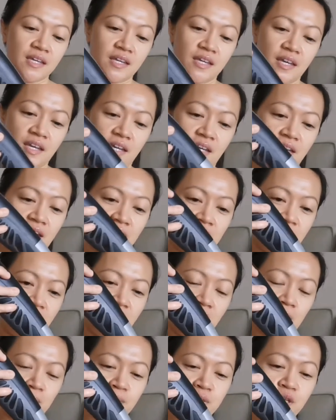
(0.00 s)
it
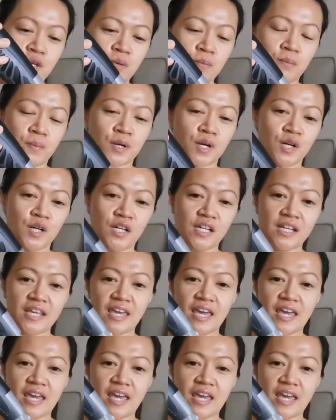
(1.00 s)
helps you burn